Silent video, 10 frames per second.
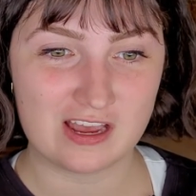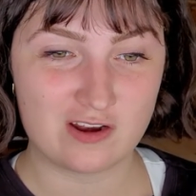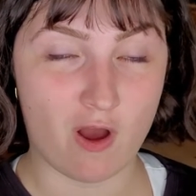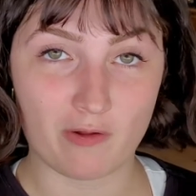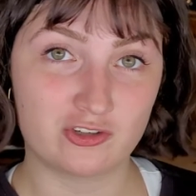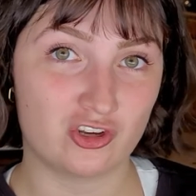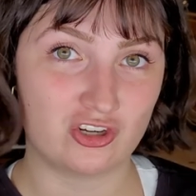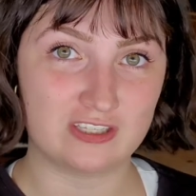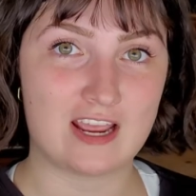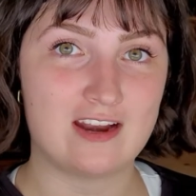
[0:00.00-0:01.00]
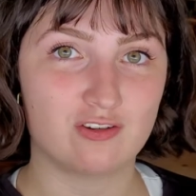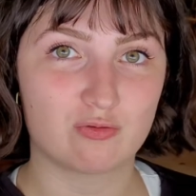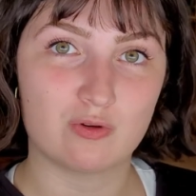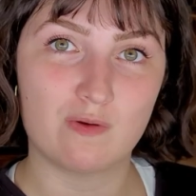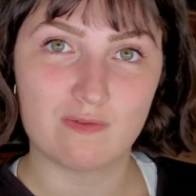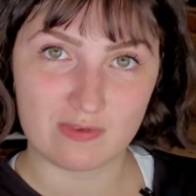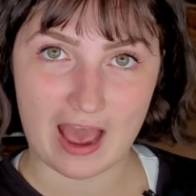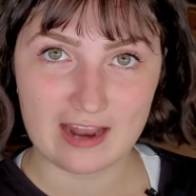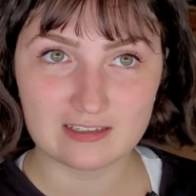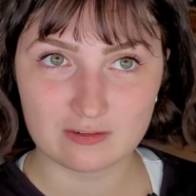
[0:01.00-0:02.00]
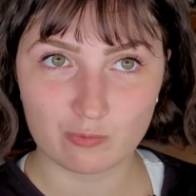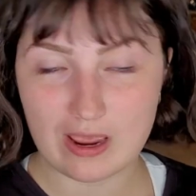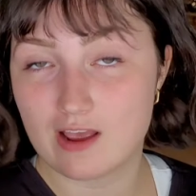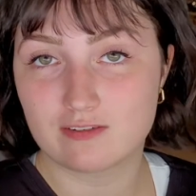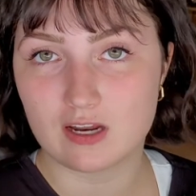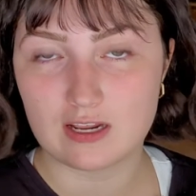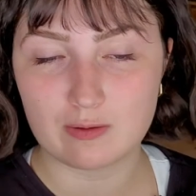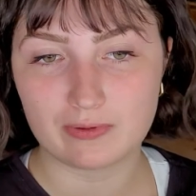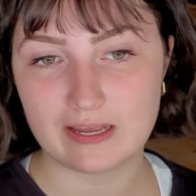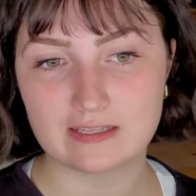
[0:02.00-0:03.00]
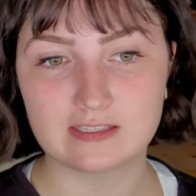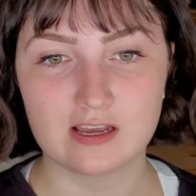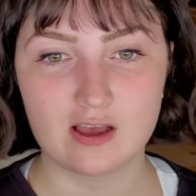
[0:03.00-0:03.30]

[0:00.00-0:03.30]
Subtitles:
knowledge that she's gained through that way of studying plants.